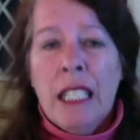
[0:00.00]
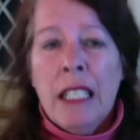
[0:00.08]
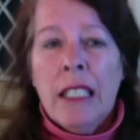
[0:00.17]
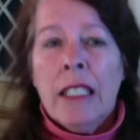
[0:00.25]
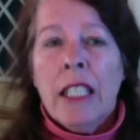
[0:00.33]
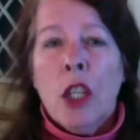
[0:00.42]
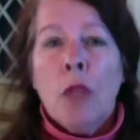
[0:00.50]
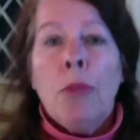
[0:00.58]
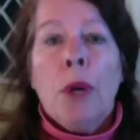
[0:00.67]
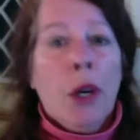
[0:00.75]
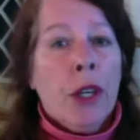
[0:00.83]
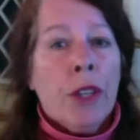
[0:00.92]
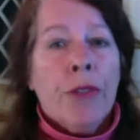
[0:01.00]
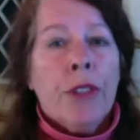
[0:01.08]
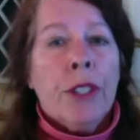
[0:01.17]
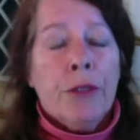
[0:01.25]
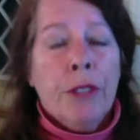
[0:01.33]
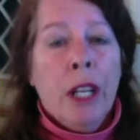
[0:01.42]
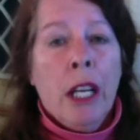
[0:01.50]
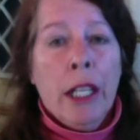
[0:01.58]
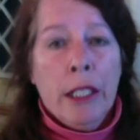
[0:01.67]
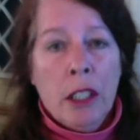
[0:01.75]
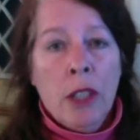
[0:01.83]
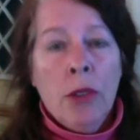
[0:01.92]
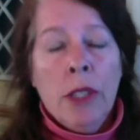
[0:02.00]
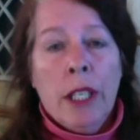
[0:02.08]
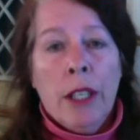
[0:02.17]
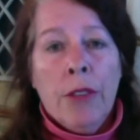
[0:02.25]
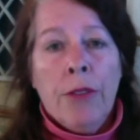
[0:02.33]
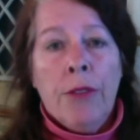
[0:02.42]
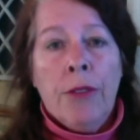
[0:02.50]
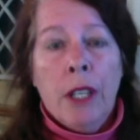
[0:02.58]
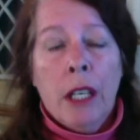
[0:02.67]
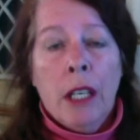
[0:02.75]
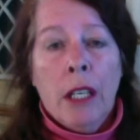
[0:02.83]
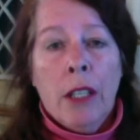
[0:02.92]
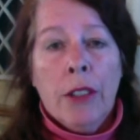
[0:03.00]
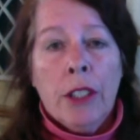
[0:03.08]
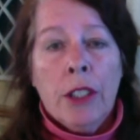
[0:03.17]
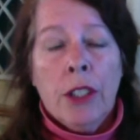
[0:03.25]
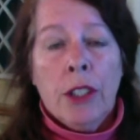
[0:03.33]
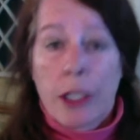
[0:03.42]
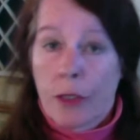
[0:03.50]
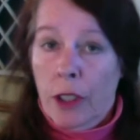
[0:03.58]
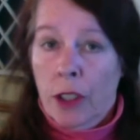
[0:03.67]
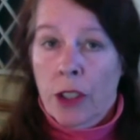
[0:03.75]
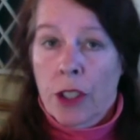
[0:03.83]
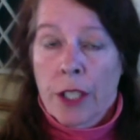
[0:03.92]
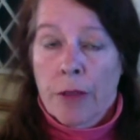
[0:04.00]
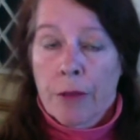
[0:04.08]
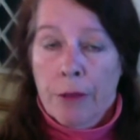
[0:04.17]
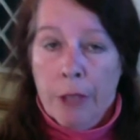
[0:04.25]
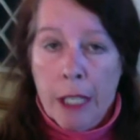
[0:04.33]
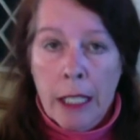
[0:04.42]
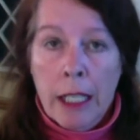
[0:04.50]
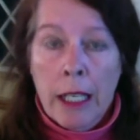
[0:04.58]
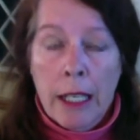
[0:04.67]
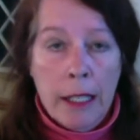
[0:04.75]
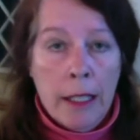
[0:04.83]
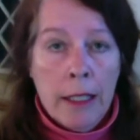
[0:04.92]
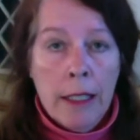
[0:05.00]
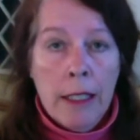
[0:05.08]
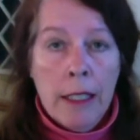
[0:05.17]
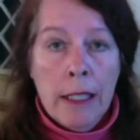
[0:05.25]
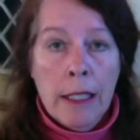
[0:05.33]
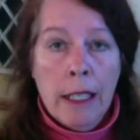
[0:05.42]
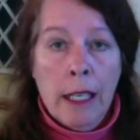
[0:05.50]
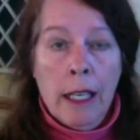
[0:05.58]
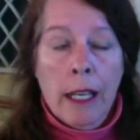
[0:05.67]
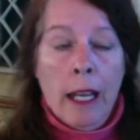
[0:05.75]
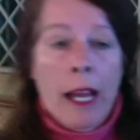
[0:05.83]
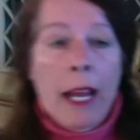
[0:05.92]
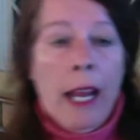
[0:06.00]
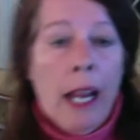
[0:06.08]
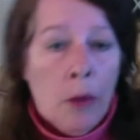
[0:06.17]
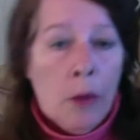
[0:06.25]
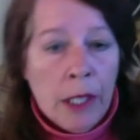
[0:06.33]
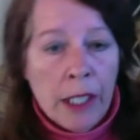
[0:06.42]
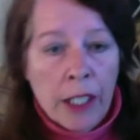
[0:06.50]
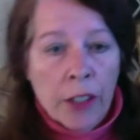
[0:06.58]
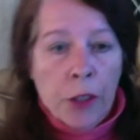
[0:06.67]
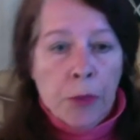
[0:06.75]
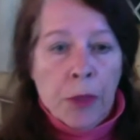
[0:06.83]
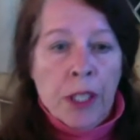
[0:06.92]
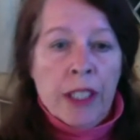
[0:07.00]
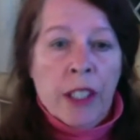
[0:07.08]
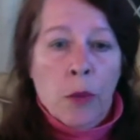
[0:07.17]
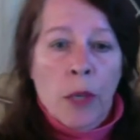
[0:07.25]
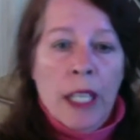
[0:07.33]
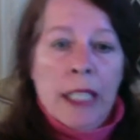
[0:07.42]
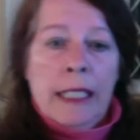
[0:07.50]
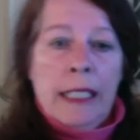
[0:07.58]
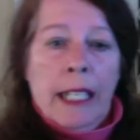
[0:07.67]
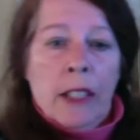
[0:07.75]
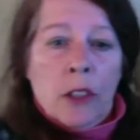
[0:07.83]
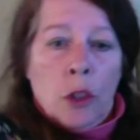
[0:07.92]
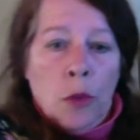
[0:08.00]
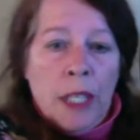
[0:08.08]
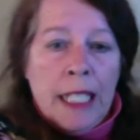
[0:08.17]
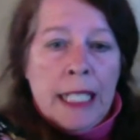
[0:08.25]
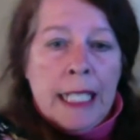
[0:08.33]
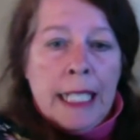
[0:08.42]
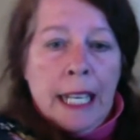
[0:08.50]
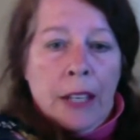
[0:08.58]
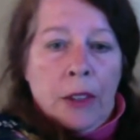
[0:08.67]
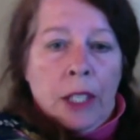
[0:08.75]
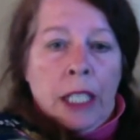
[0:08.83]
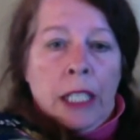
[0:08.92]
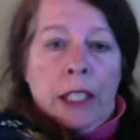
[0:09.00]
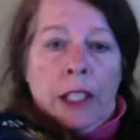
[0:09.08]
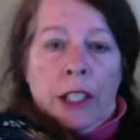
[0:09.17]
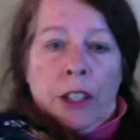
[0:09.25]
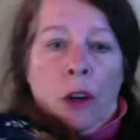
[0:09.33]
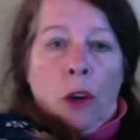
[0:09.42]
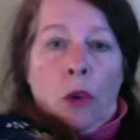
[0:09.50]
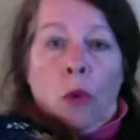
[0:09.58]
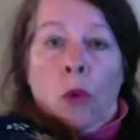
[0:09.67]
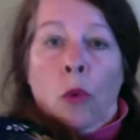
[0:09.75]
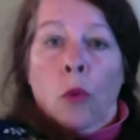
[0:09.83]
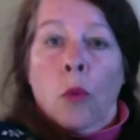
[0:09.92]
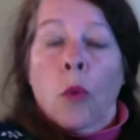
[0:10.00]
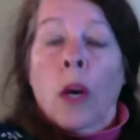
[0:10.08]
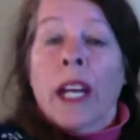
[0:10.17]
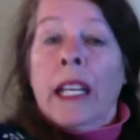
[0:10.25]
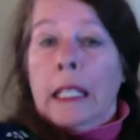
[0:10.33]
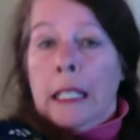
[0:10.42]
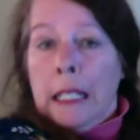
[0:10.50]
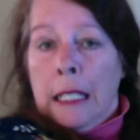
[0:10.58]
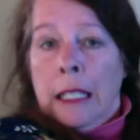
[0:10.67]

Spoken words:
to tell apart if they're flying low enough. The turkey vultures have red heads, and when they are spread their wings out, the wings down here are all white.